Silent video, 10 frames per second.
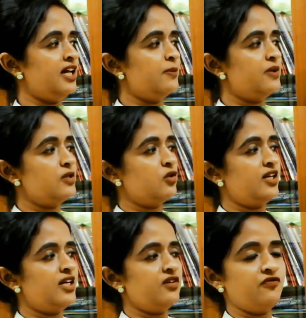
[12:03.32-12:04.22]
deeper so
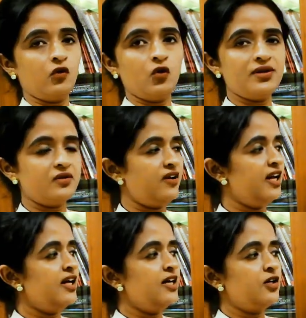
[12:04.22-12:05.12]
that the folds
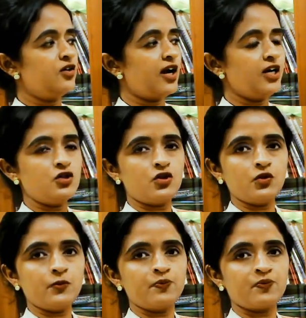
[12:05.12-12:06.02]
will try
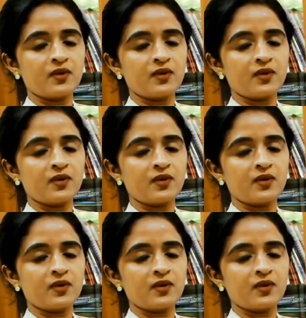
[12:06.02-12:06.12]
to